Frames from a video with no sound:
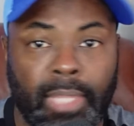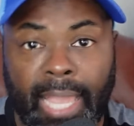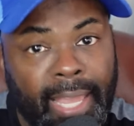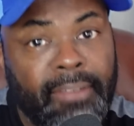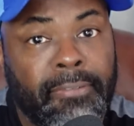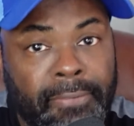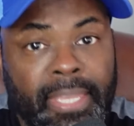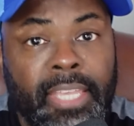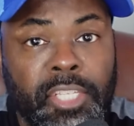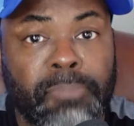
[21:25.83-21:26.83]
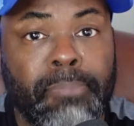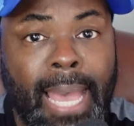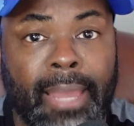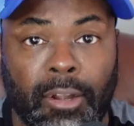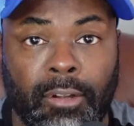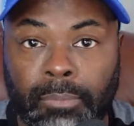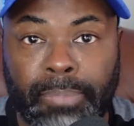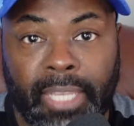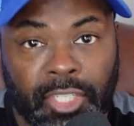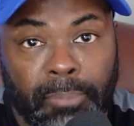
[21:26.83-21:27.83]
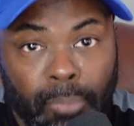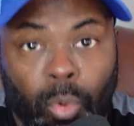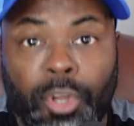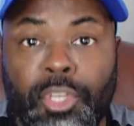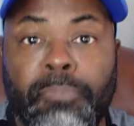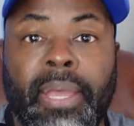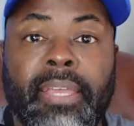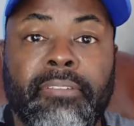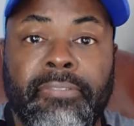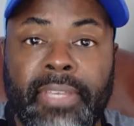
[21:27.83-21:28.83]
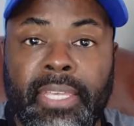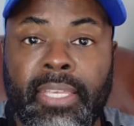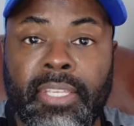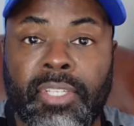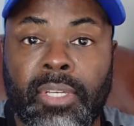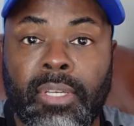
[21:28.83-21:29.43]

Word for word: And fees matter because the more you pay in fees,